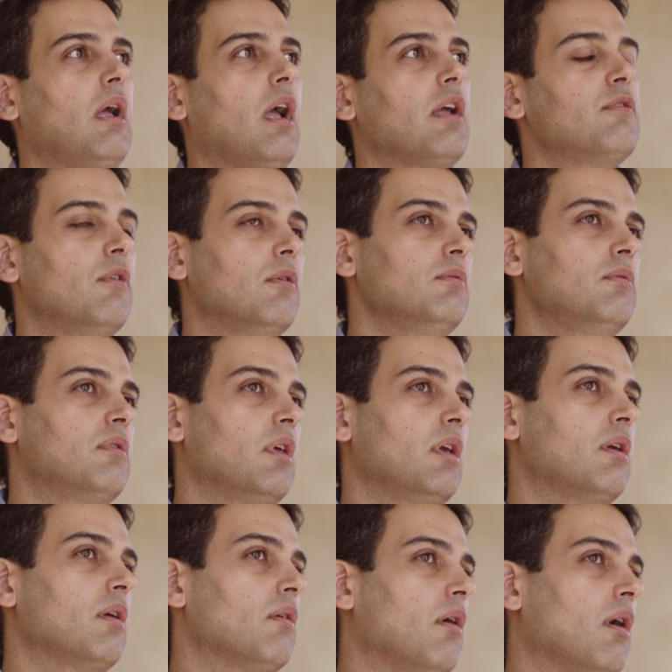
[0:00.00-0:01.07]
I don't
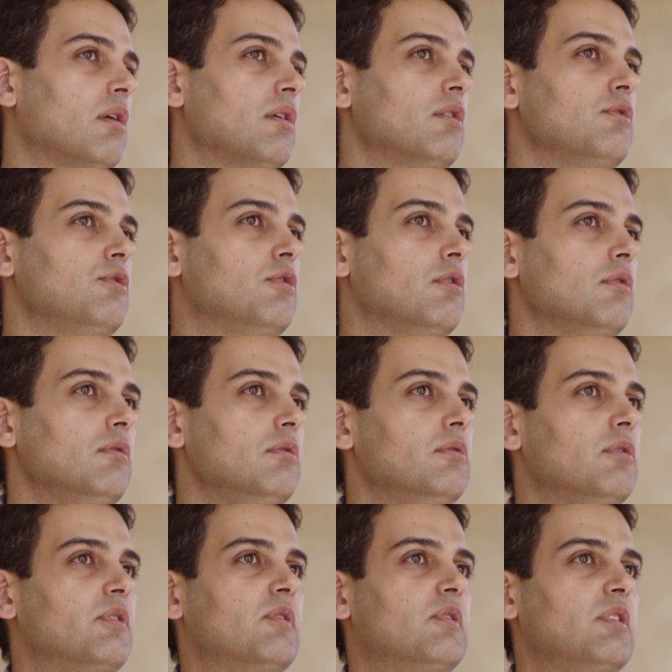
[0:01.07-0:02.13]
think Iranian
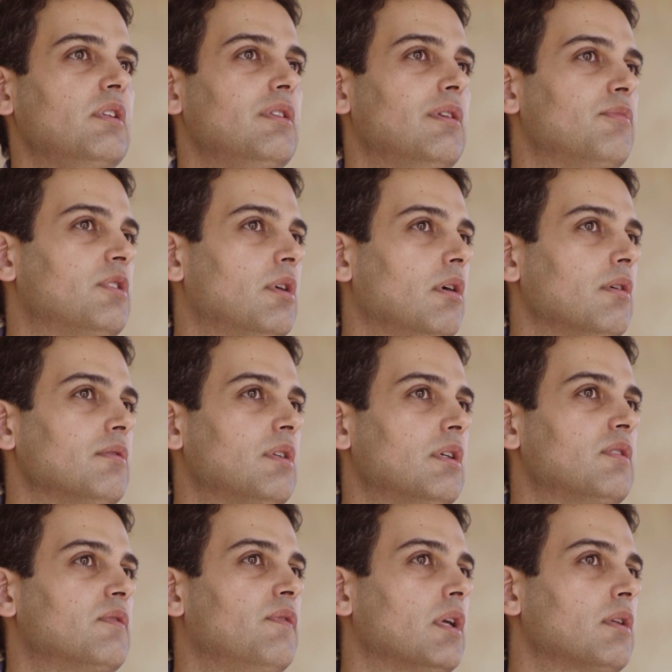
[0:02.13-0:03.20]
Jews see themselves as